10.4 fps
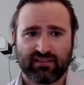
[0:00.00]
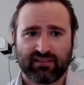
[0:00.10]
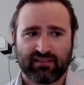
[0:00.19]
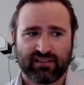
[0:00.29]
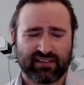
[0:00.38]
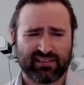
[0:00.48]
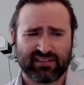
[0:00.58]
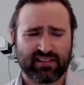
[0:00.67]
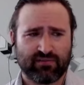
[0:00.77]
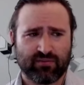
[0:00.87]

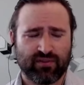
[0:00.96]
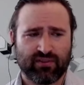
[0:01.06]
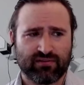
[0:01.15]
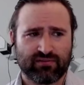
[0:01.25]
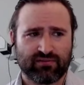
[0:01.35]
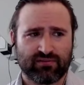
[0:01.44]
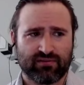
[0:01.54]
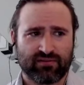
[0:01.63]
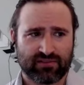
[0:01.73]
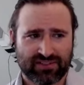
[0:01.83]
inconceivable
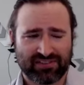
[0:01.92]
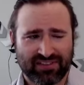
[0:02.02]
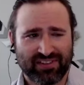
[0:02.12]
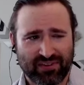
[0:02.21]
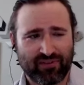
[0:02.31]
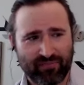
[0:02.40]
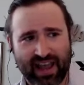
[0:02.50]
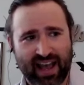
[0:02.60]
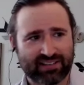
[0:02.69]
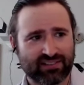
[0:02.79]
to, for
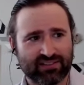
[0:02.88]
past